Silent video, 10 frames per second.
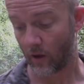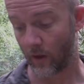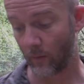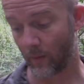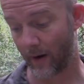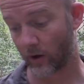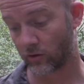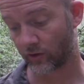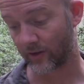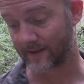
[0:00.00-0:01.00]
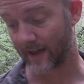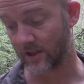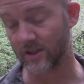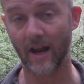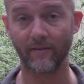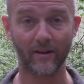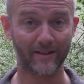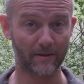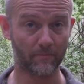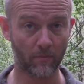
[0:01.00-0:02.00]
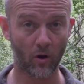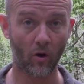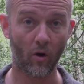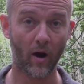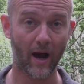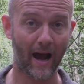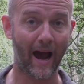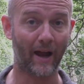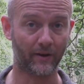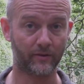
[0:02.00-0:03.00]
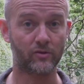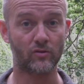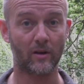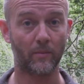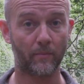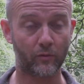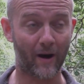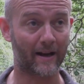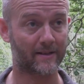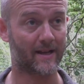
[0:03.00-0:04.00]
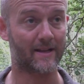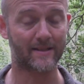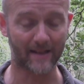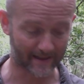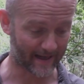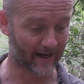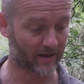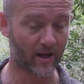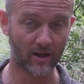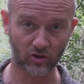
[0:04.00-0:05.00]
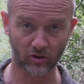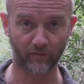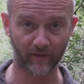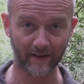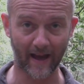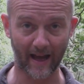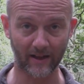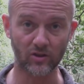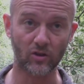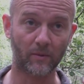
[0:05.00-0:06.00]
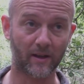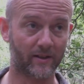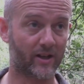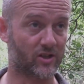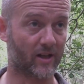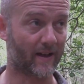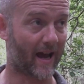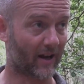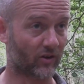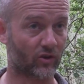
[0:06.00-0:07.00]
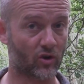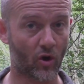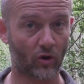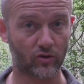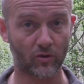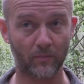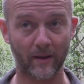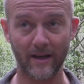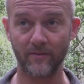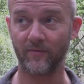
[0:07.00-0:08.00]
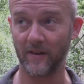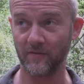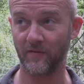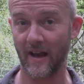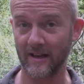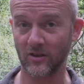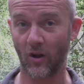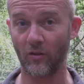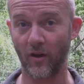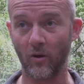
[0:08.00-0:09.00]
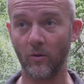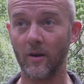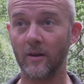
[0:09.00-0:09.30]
Then we went across the teaching area, did more hand drill practice again toughening the hands up conditioning the hands not jumping in feet first although